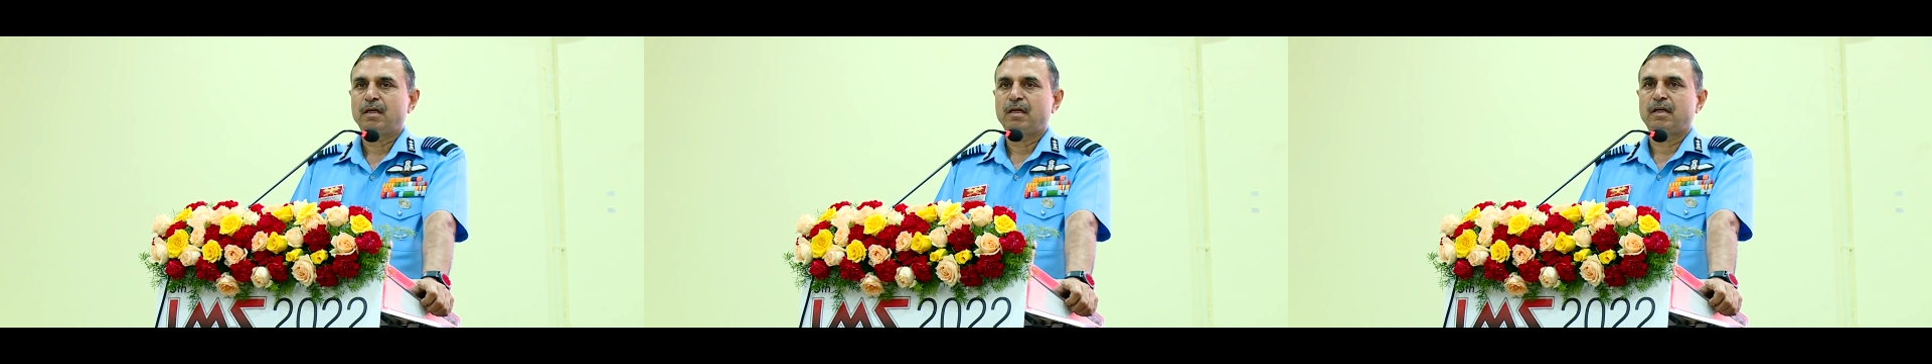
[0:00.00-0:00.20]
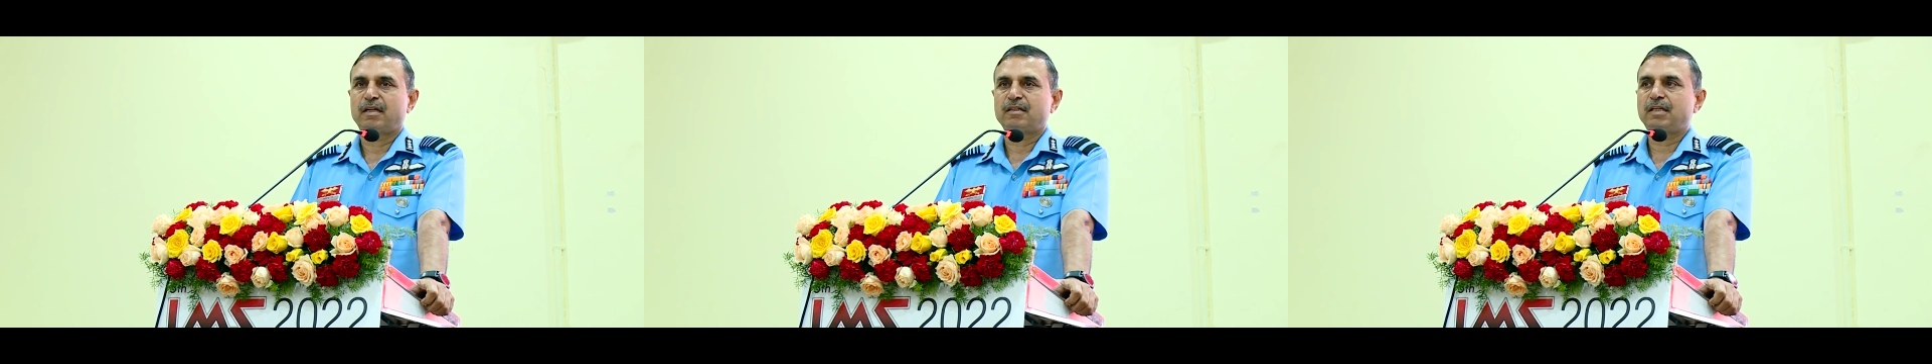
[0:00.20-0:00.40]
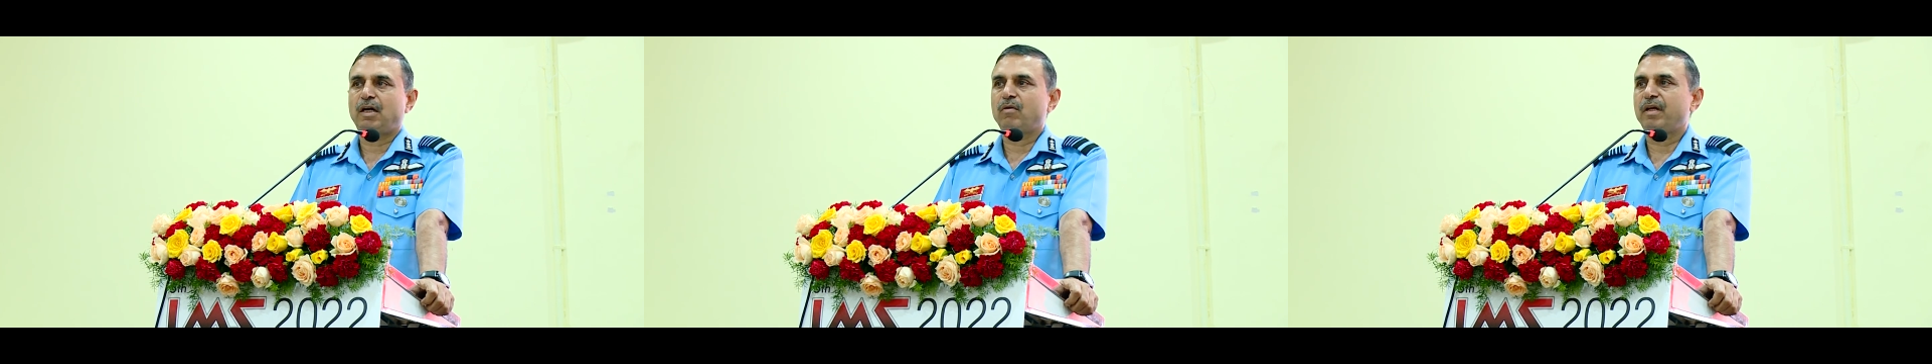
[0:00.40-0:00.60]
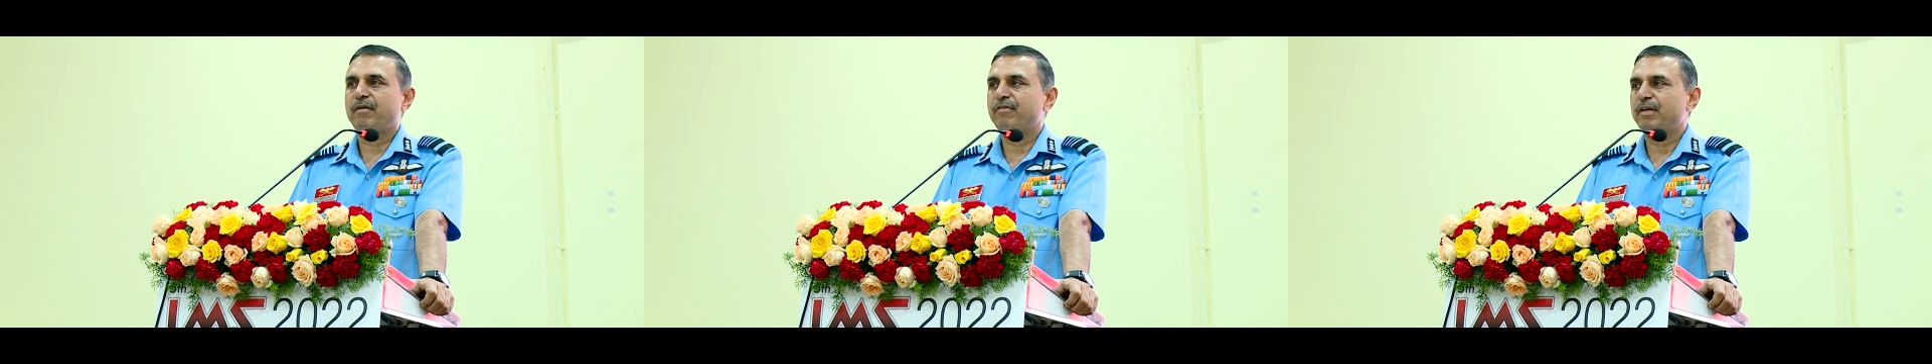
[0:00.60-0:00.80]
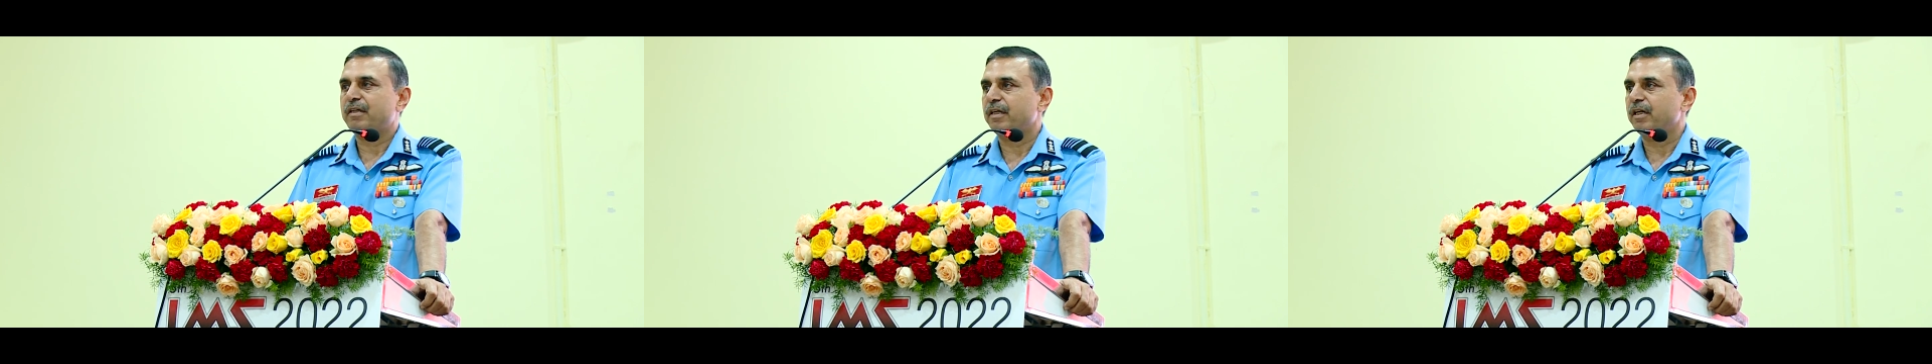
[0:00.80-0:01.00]
resounding
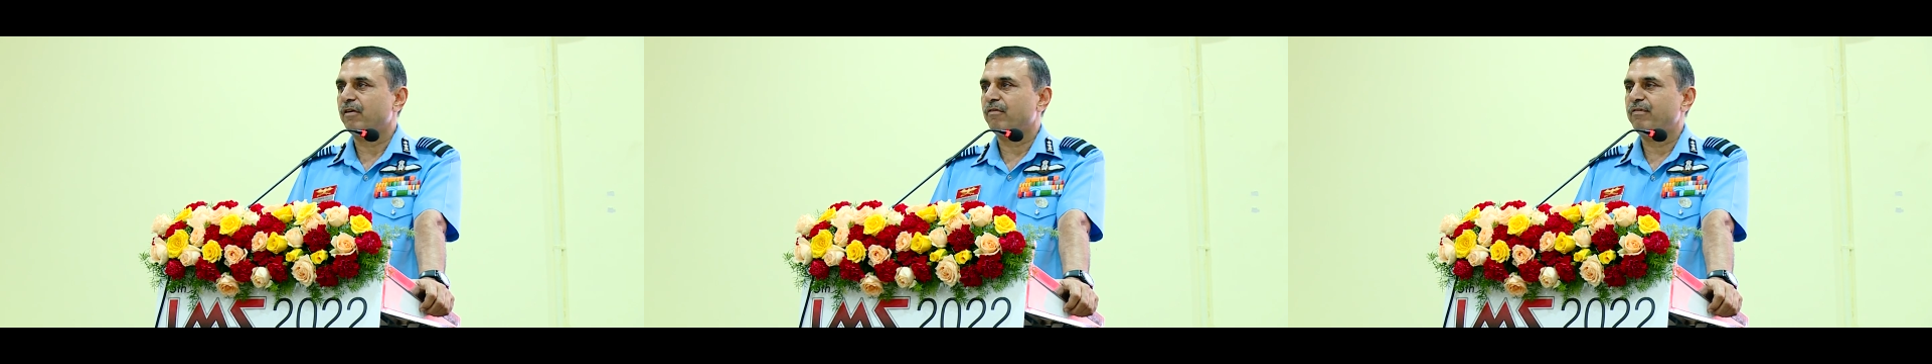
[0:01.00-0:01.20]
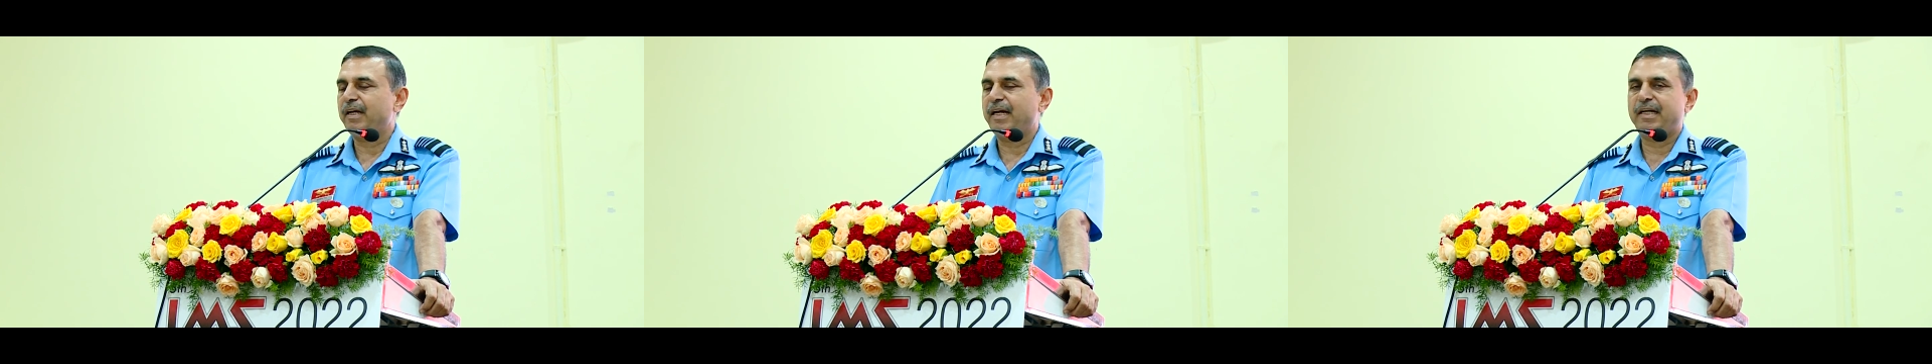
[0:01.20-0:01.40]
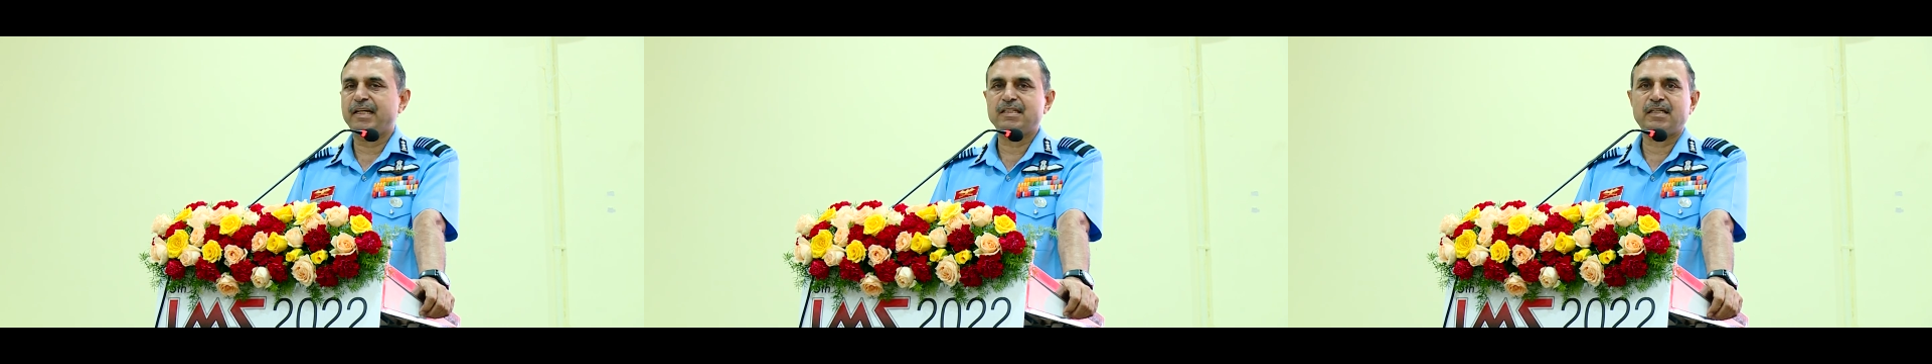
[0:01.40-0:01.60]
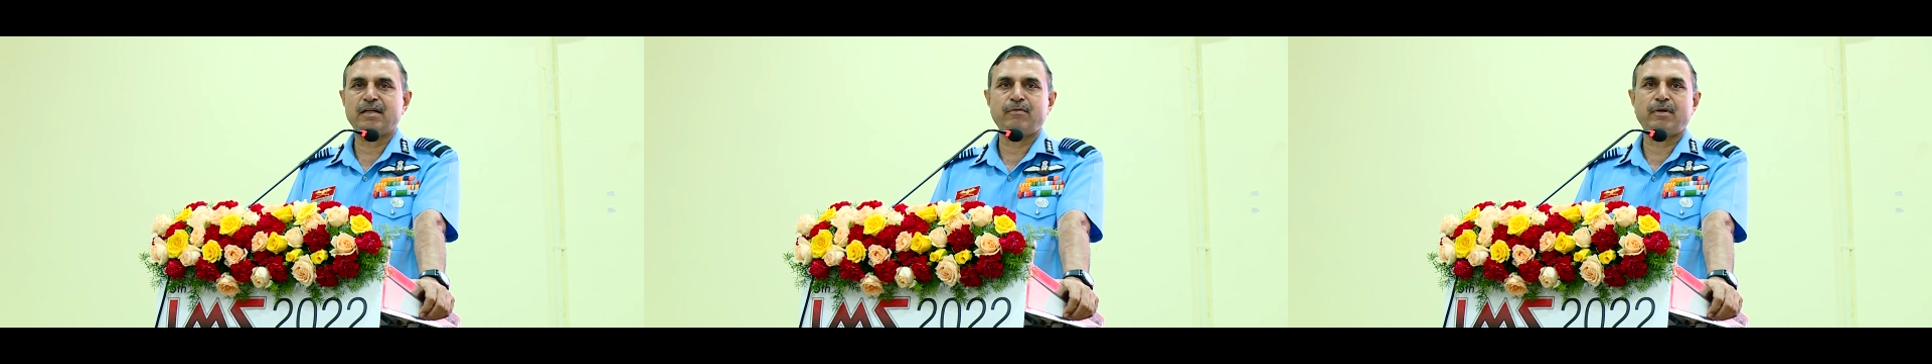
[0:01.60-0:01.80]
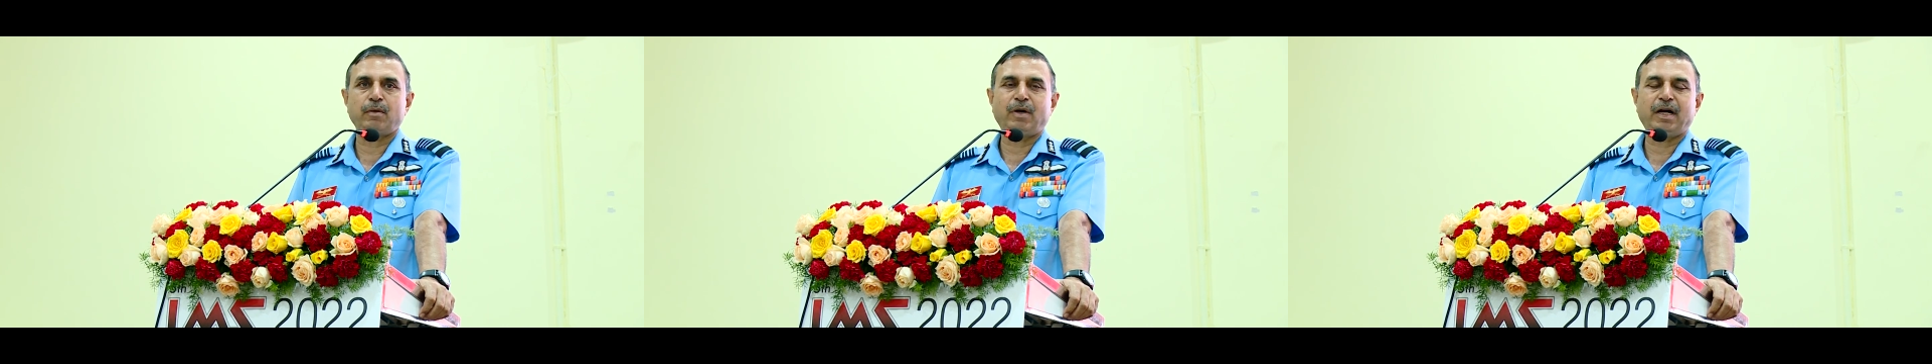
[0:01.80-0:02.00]
victory of
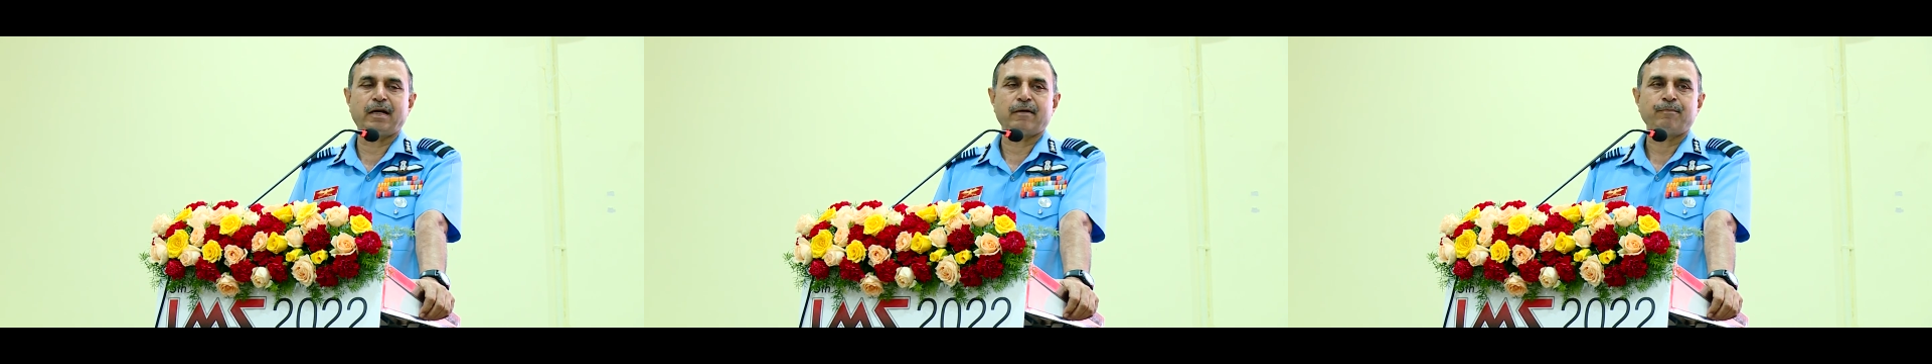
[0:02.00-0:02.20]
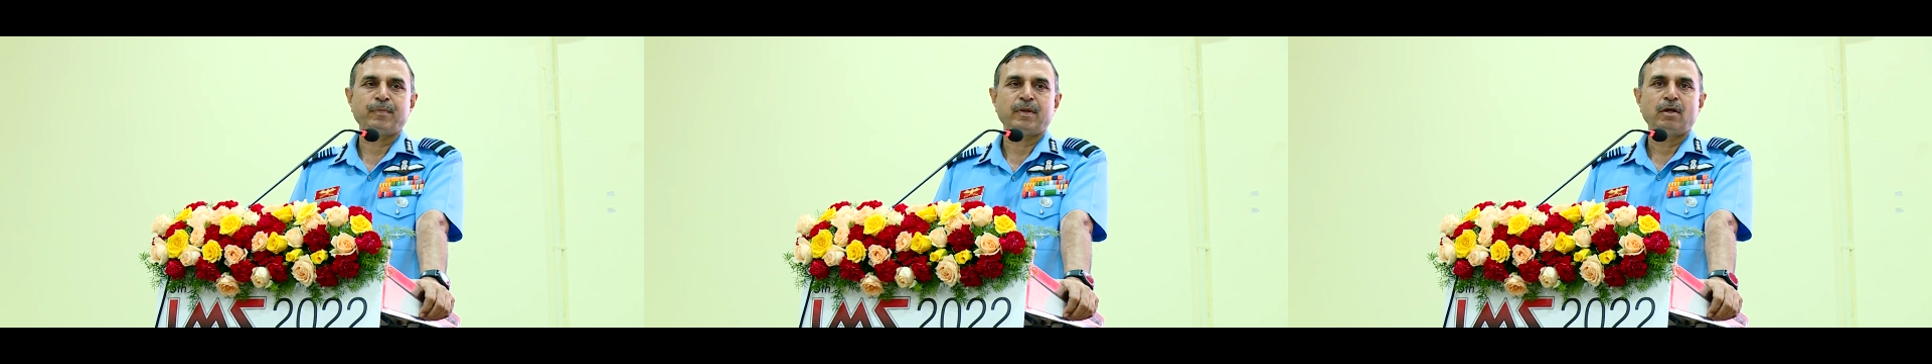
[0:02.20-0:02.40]
1971,